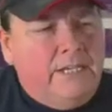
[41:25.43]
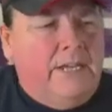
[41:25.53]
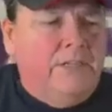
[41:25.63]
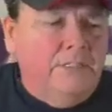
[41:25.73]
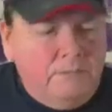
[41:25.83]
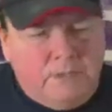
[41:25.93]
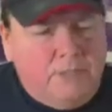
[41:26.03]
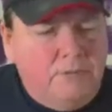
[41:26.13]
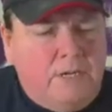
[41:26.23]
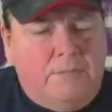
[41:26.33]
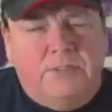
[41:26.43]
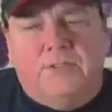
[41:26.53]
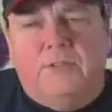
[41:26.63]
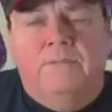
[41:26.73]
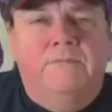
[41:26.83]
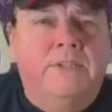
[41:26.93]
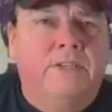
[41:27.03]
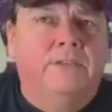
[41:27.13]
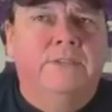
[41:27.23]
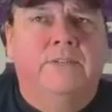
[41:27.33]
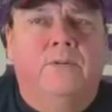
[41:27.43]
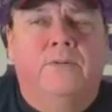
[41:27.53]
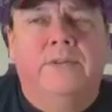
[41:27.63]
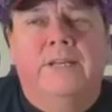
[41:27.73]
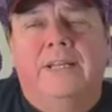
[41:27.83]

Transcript: and I are going to we're going to do a couple of short videos on the whole thing,